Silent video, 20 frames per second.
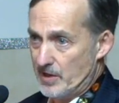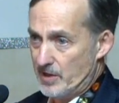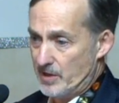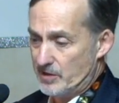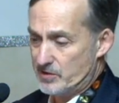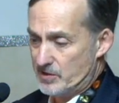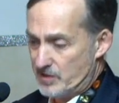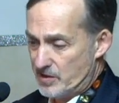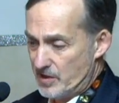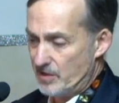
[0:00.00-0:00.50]

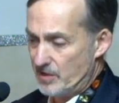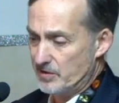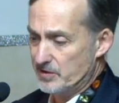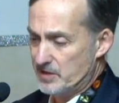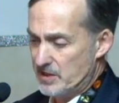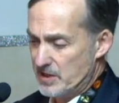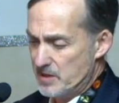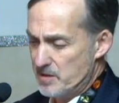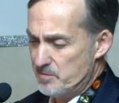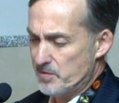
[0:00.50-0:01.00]
still
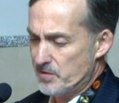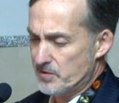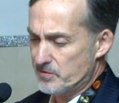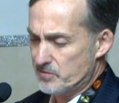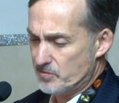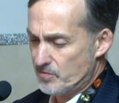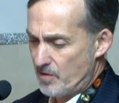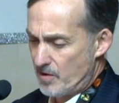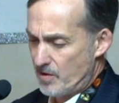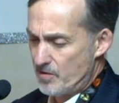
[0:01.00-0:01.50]
deep
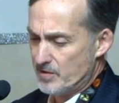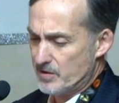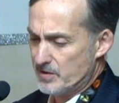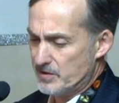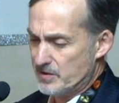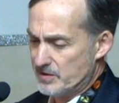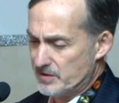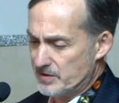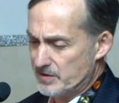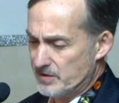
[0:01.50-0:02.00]

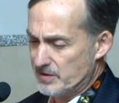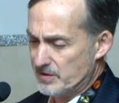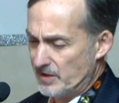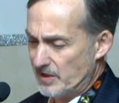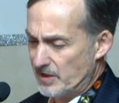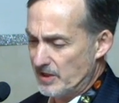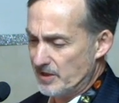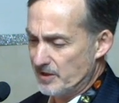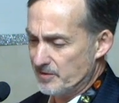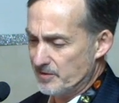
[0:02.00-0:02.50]
strokes,
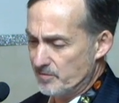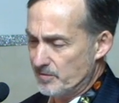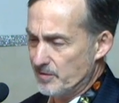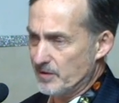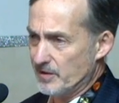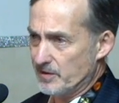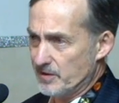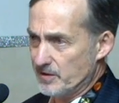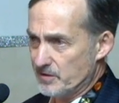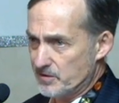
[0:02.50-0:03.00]

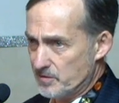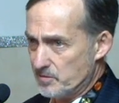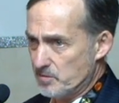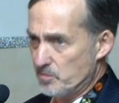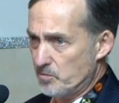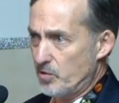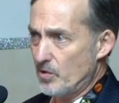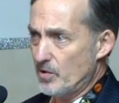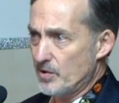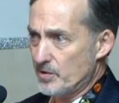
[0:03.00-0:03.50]
and this is
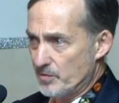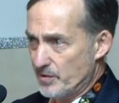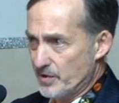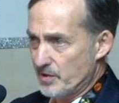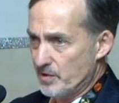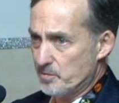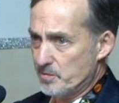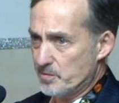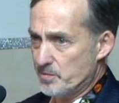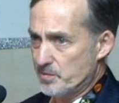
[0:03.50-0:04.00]
important when
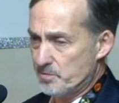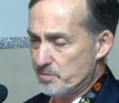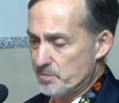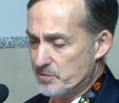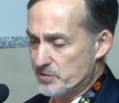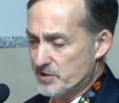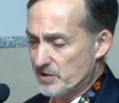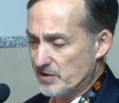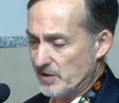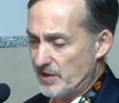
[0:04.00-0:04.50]
you're
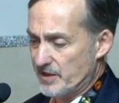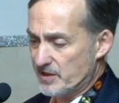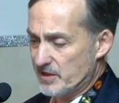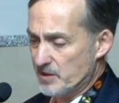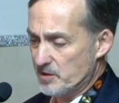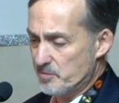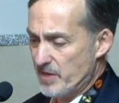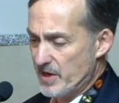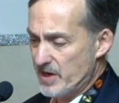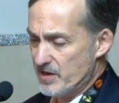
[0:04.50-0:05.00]

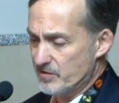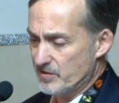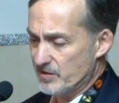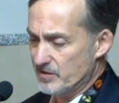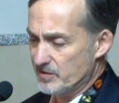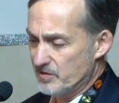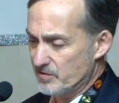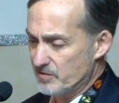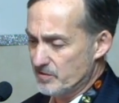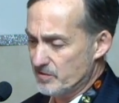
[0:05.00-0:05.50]
selecting
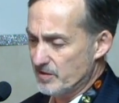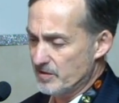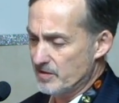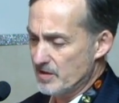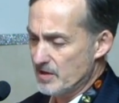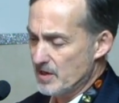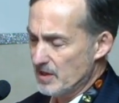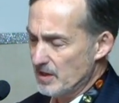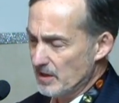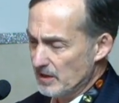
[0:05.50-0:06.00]
patients, you should
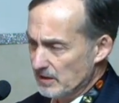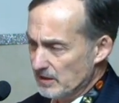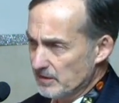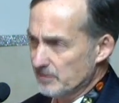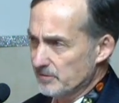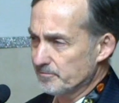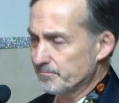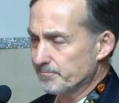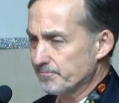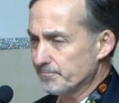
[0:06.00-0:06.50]

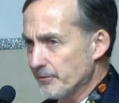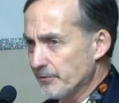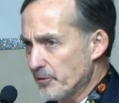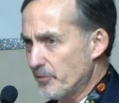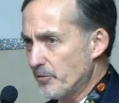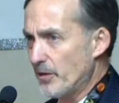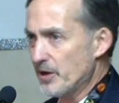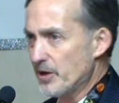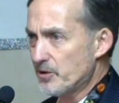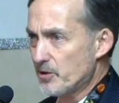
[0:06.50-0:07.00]

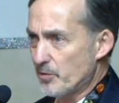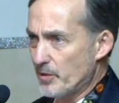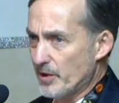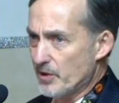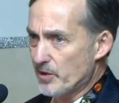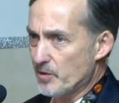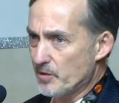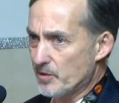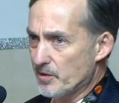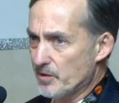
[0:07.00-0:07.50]
wonder
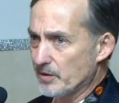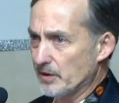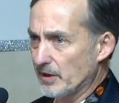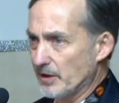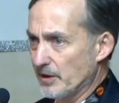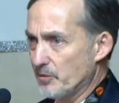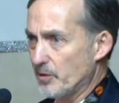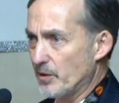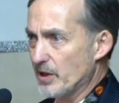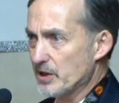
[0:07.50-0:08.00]
whether
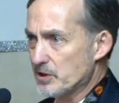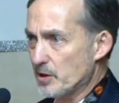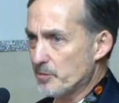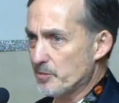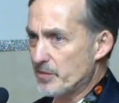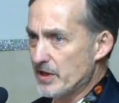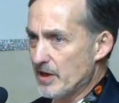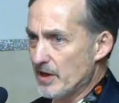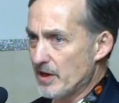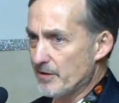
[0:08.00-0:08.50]
it was a
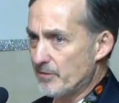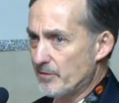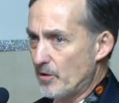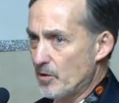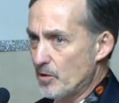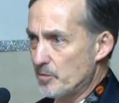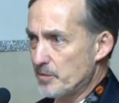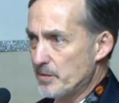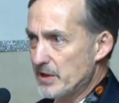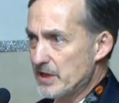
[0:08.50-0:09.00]

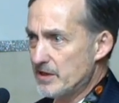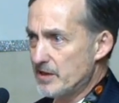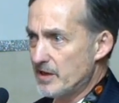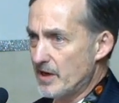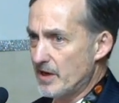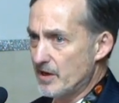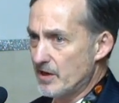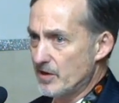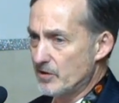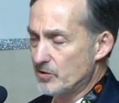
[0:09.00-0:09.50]
PFO
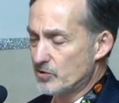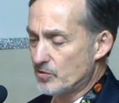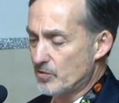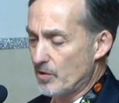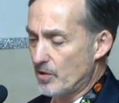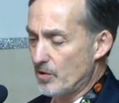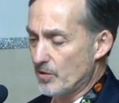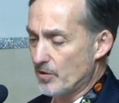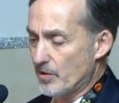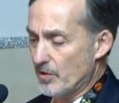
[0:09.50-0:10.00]
mediated
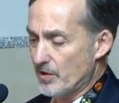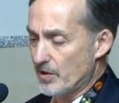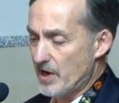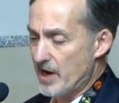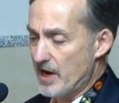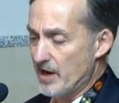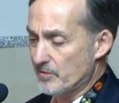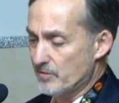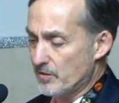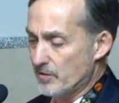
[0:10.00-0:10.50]
stroke or
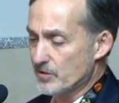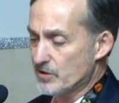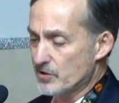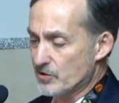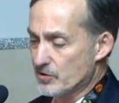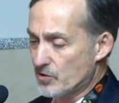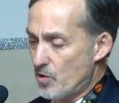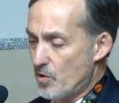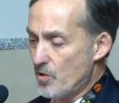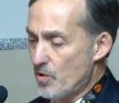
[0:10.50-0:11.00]
not
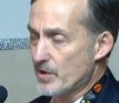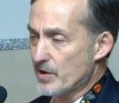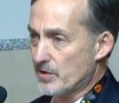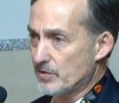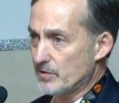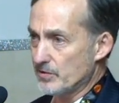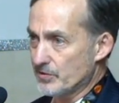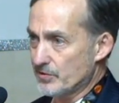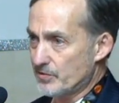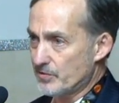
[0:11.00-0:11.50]
versus
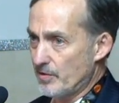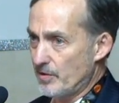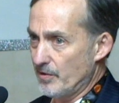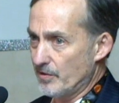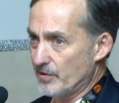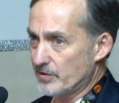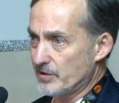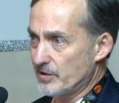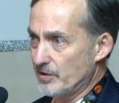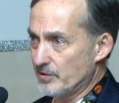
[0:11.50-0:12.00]
cortical
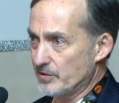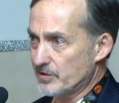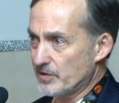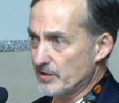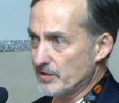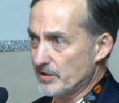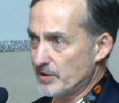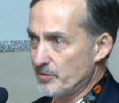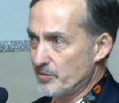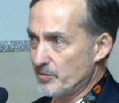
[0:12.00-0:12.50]
stroke. So
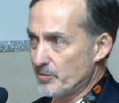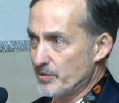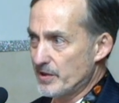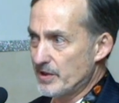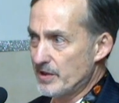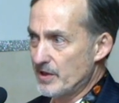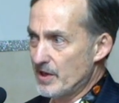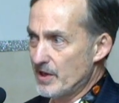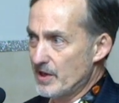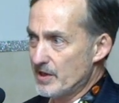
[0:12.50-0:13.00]
certainly when
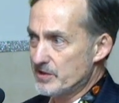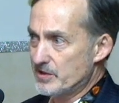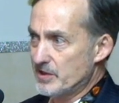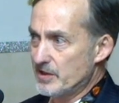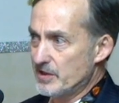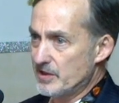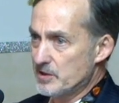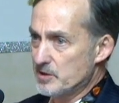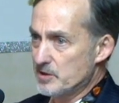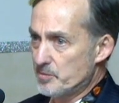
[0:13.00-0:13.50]
we
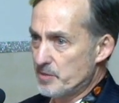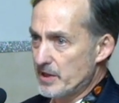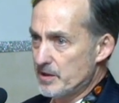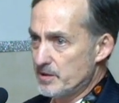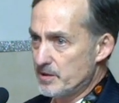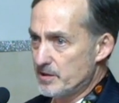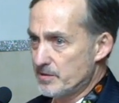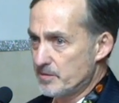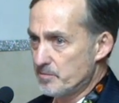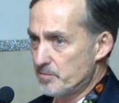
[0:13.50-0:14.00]
see these
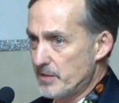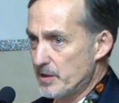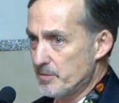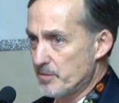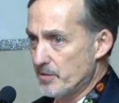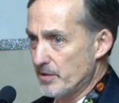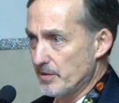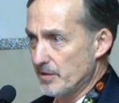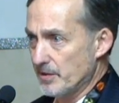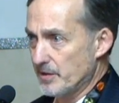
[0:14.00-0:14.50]

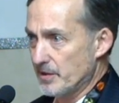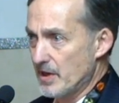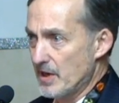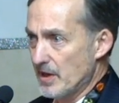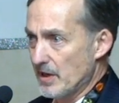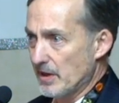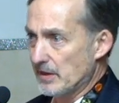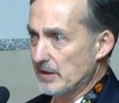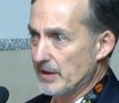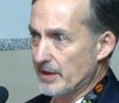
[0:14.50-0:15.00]
people in
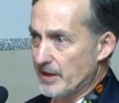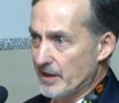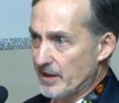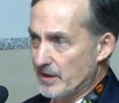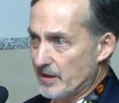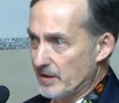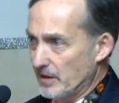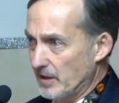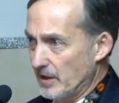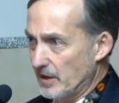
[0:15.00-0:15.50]
clinic,
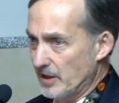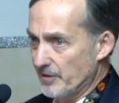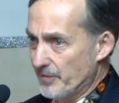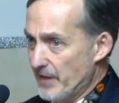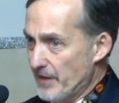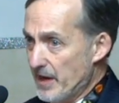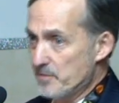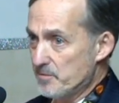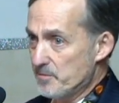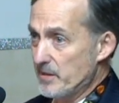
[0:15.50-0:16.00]

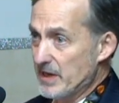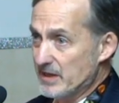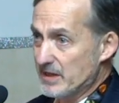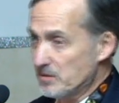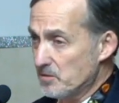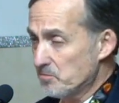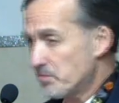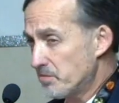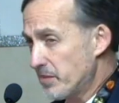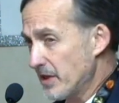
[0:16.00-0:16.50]
that makes
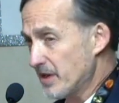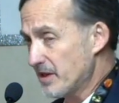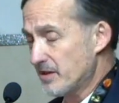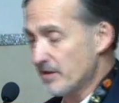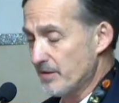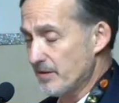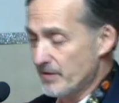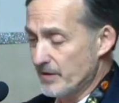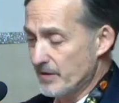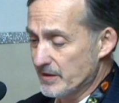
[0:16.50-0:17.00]
a big
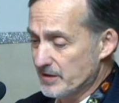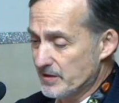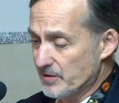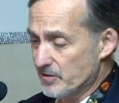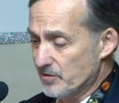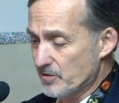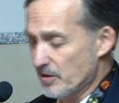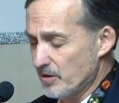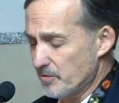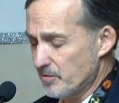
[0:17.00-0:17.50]
difference
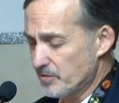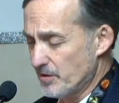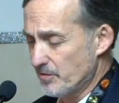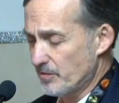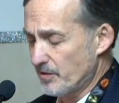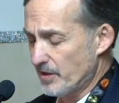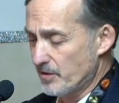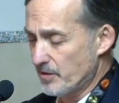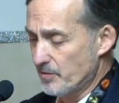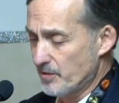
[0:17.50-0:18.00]
in terms of
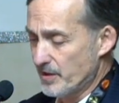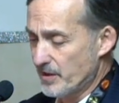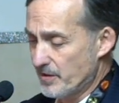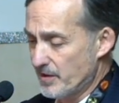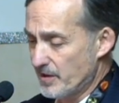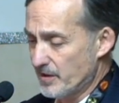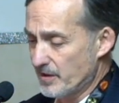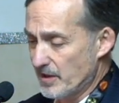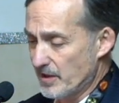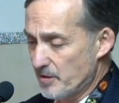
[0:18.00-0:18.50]
whether we
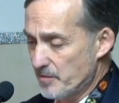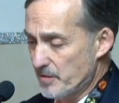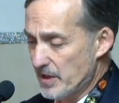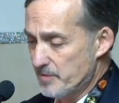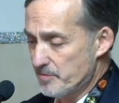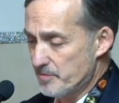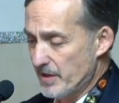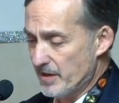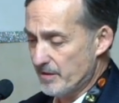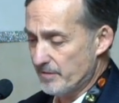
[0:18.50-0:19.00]
think they may
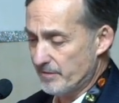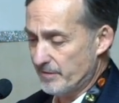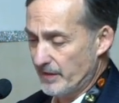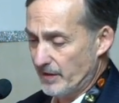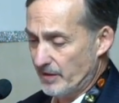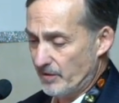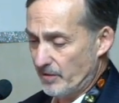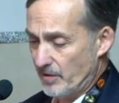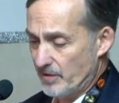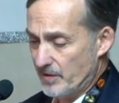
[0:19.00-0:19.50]

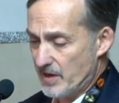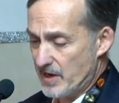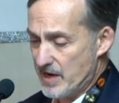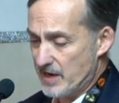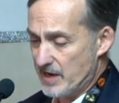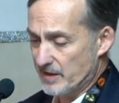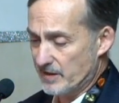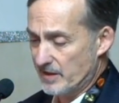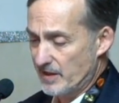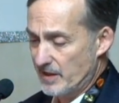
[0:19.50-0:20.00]
benefit or
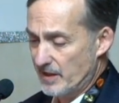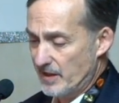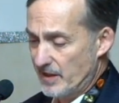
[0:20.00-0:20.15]
not.